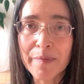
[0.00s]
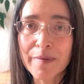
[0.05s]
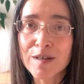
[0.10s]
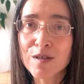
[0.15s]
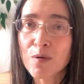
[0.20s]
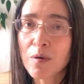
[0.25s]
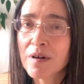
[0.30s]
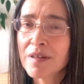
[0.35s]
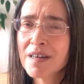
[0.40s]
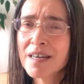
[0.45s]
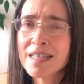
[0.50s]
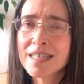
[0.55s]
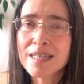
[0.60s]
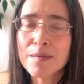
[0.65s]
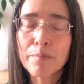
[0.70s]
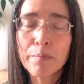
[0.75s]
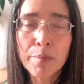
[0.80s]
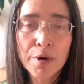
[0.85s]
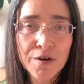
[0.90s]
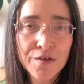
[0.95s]
So I think it's
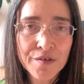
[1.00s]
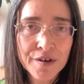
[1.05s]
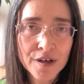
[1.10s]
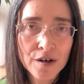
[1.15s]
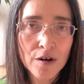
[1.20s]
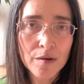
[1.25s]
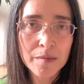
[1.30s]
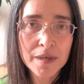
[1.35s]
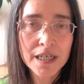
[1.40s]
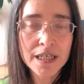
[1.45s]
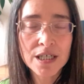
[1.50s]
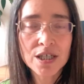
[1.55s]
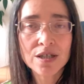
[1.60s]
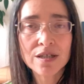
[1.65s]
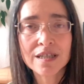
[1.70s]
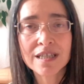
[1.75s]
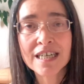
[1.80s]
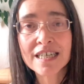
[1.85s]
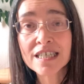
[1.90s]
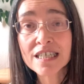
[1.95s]
a perfect combination.
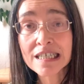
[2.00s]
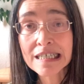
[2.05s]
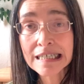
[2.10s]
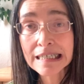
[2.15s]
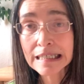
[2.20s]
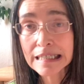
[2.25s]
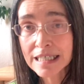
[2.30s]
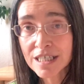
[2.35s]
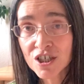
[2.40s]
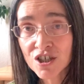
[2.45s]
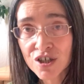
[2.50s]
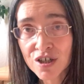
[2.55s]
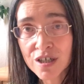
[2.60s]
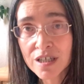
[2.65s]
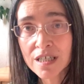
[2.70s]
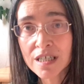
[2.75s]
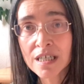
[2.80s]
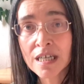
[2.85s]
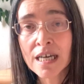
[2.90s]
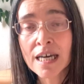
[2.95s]
Tastes
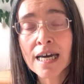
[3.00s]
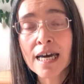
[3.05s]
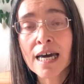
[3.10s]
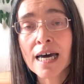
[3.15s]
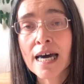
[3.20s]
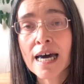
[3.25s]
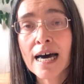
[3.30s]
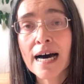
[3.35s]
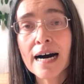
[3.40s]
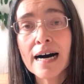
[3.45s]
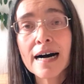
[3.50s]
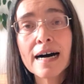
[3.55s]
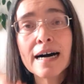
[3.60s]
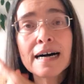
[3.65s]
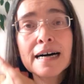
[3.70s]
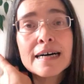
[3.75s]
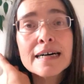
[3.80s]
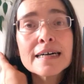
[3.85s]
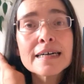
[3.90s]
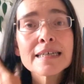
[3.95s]
delicious,
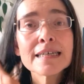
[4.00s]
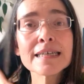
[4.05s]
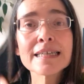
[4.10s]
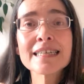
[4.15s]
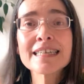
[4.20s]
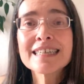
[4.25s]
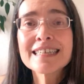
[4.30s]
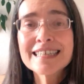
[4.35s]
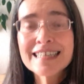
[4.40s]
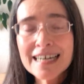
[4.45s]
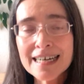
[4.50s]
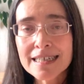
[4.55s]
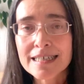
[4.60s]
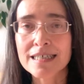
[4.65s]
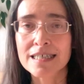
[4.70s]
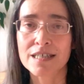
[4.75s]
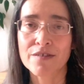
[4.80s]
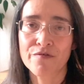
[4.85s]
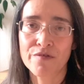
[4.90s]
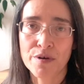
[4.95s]
and that
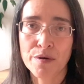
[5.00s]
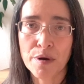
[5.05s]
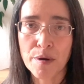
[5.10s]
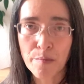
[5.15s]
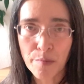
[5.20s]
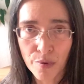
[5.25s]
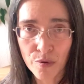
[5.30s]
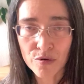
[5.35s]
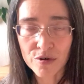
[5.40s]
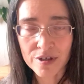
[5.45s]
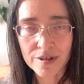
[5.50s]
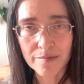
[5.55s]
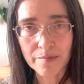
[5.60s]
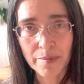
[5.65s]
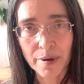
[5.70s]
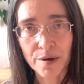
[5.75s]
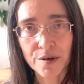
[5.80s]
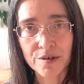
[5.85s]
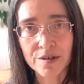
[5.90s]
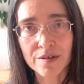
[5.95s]
is a very important
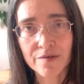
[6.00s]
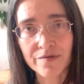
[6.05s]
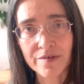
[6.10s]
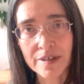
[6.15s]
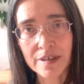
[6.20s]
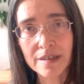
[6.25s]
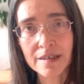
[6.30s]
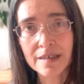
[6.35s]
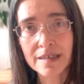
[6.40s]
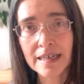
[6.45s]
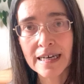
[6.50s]
part of it.